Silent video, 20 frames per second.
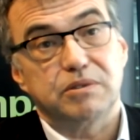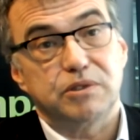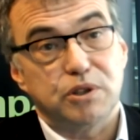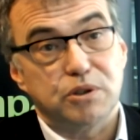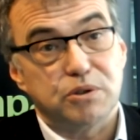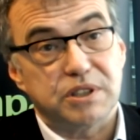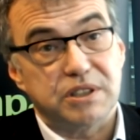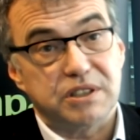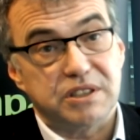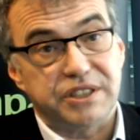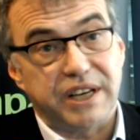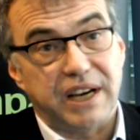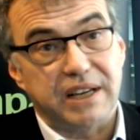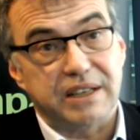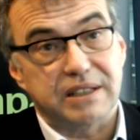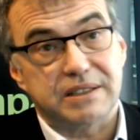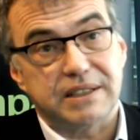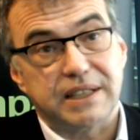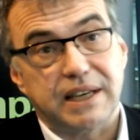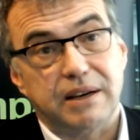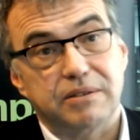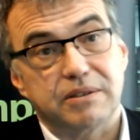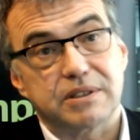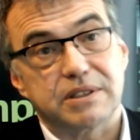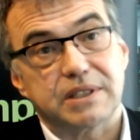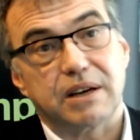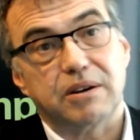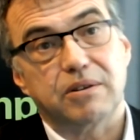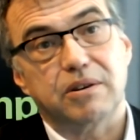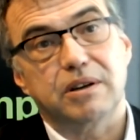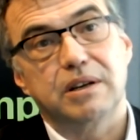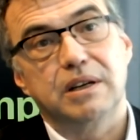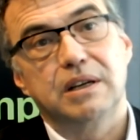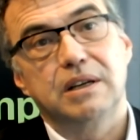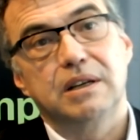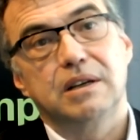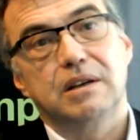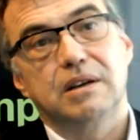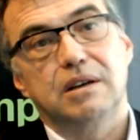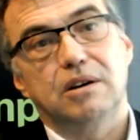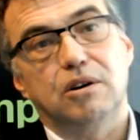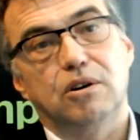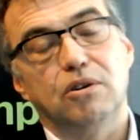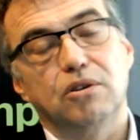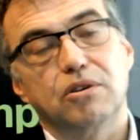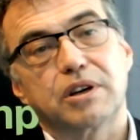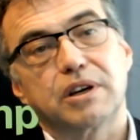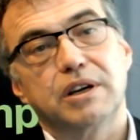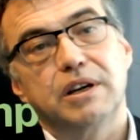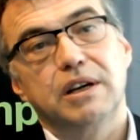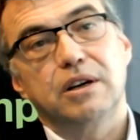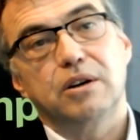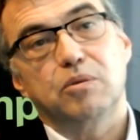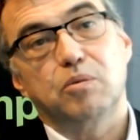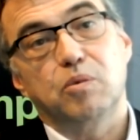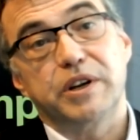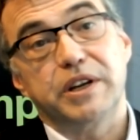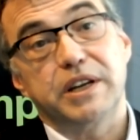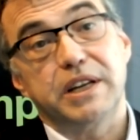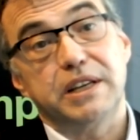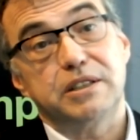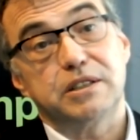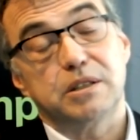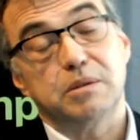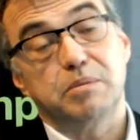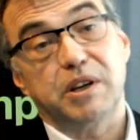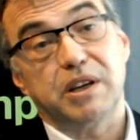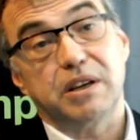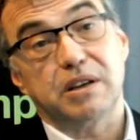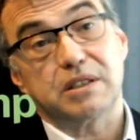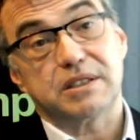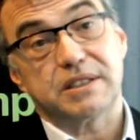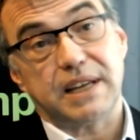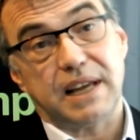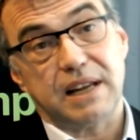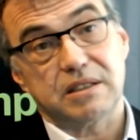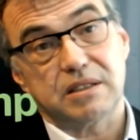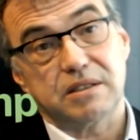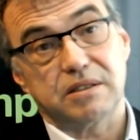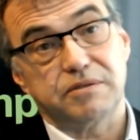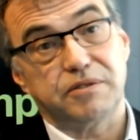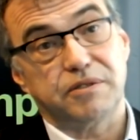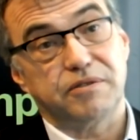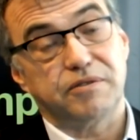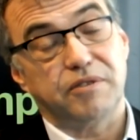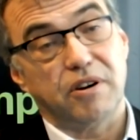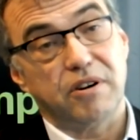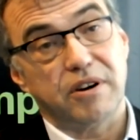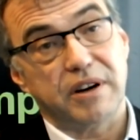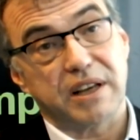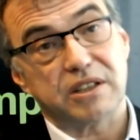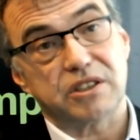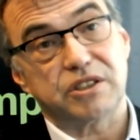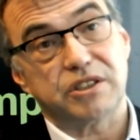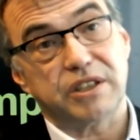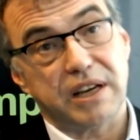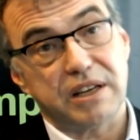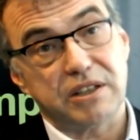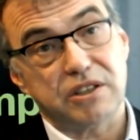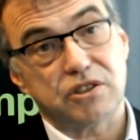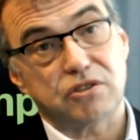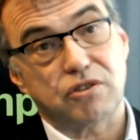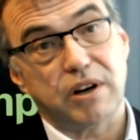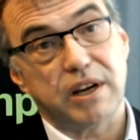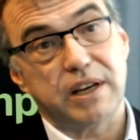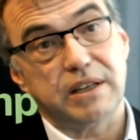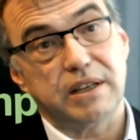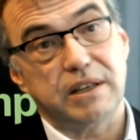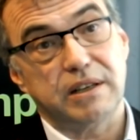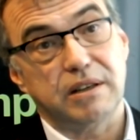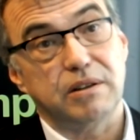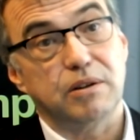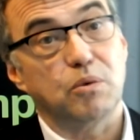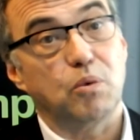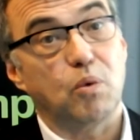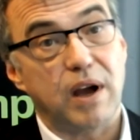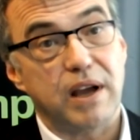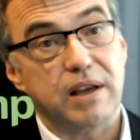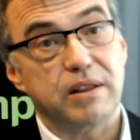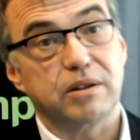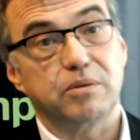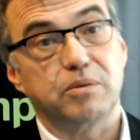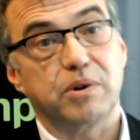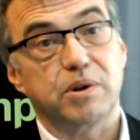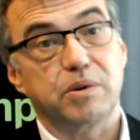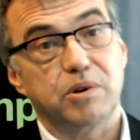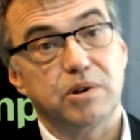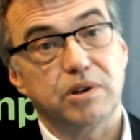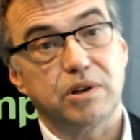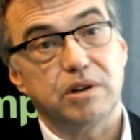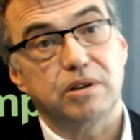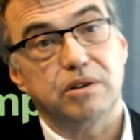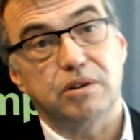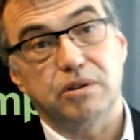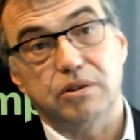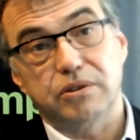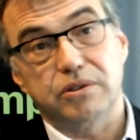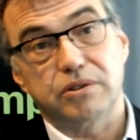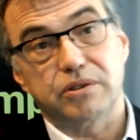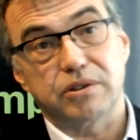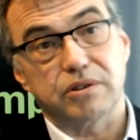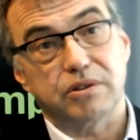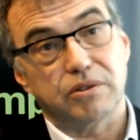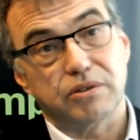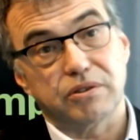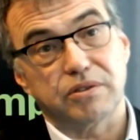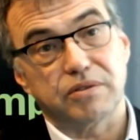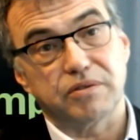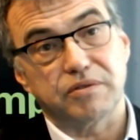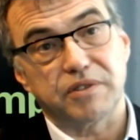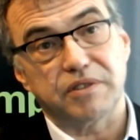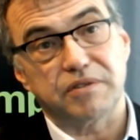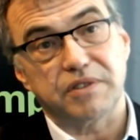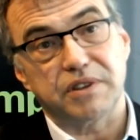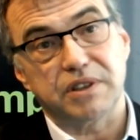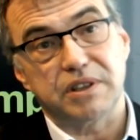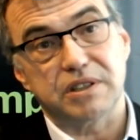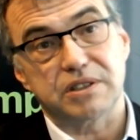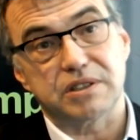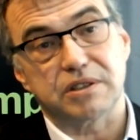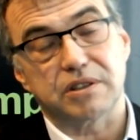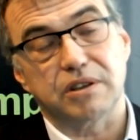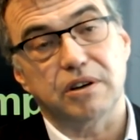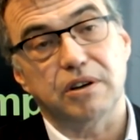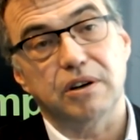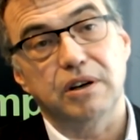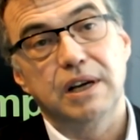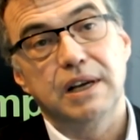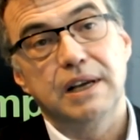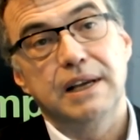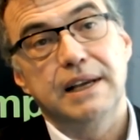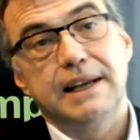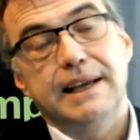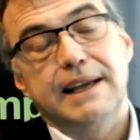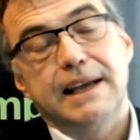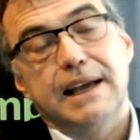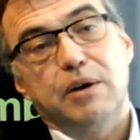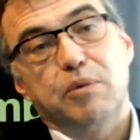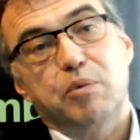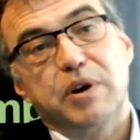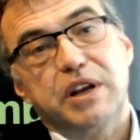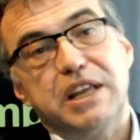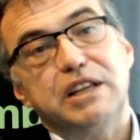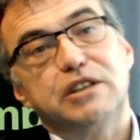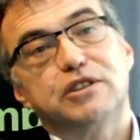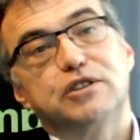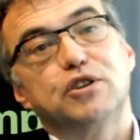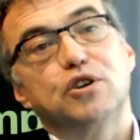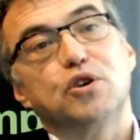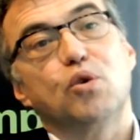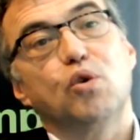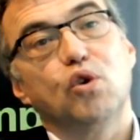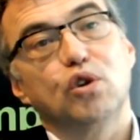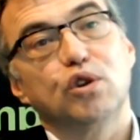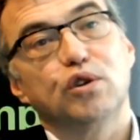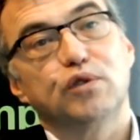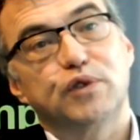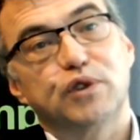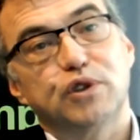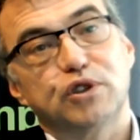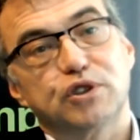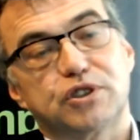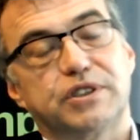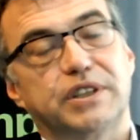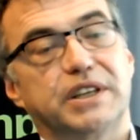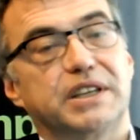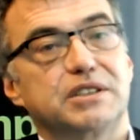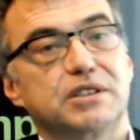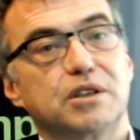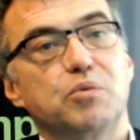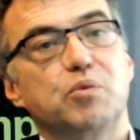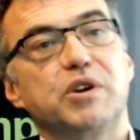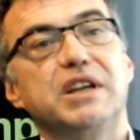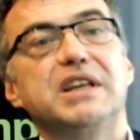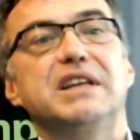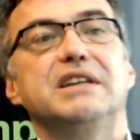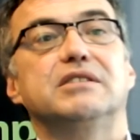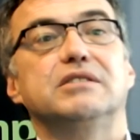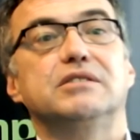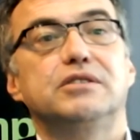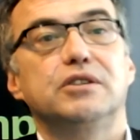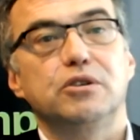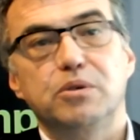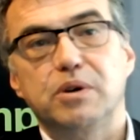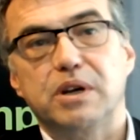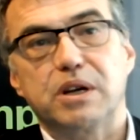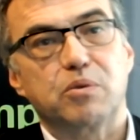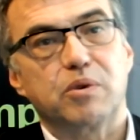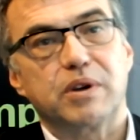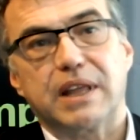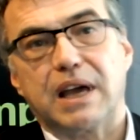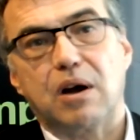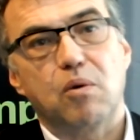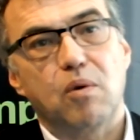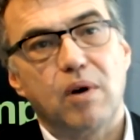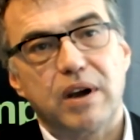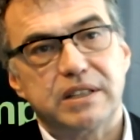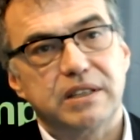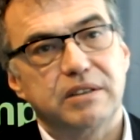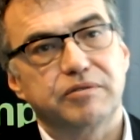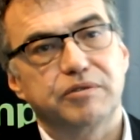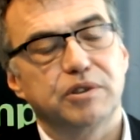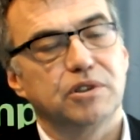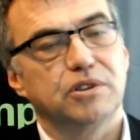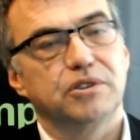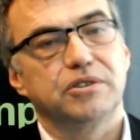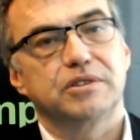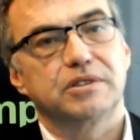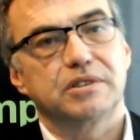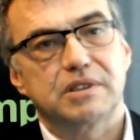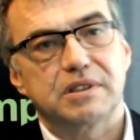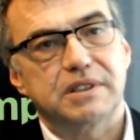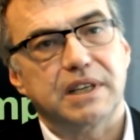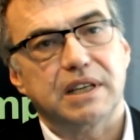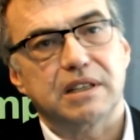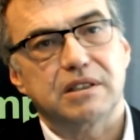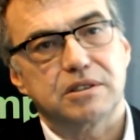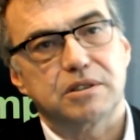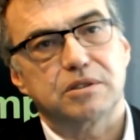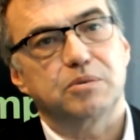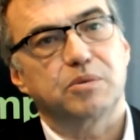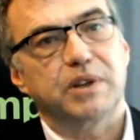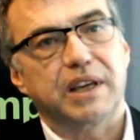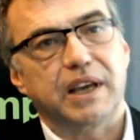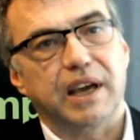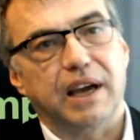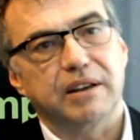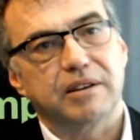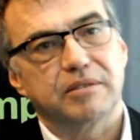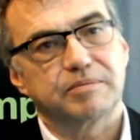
using Chinatown as our hook. We need to be a centre for foreign exchange trading in the way that we were 100, 150 years ago. We need to do all of those things, and we need to do it without waiting for London to tell us that we can.